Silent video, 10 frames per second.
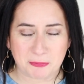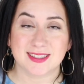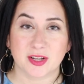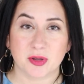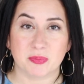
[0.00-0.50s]
It's
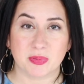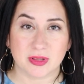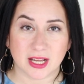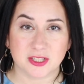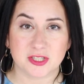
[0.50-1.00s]
the
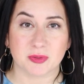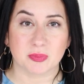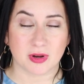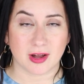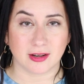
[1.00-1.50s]
complexion
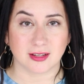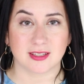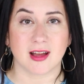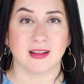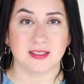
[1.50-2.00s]
product
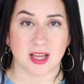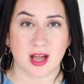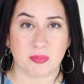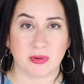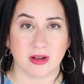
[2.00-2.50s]
on
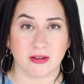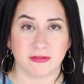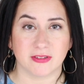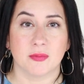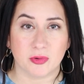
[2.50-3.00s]
top
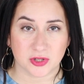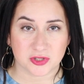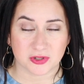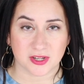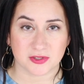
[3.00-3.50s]
of the
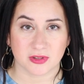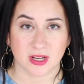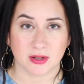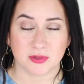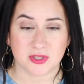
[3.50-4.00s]
moisturizer that
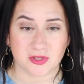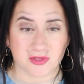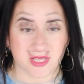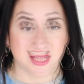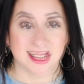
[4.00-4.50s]
I was using.